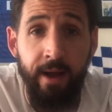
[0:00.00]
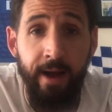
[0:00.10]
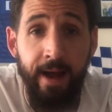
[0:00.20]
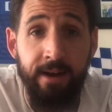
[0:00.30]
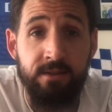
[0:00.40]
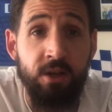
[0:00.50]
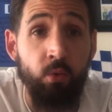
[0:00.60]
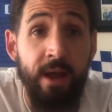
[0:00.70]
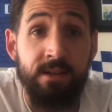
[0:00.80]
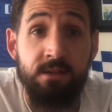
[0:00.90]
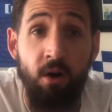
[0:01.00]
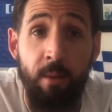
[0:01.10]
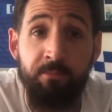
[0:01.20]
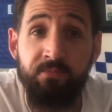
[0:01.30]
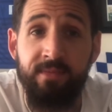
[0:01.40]
And until next
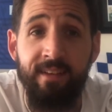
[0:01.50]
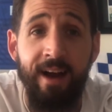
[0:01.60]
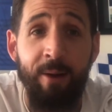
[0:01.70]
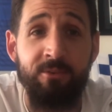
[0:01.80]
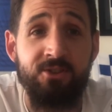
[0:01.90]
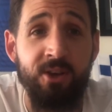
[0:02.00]
time, up the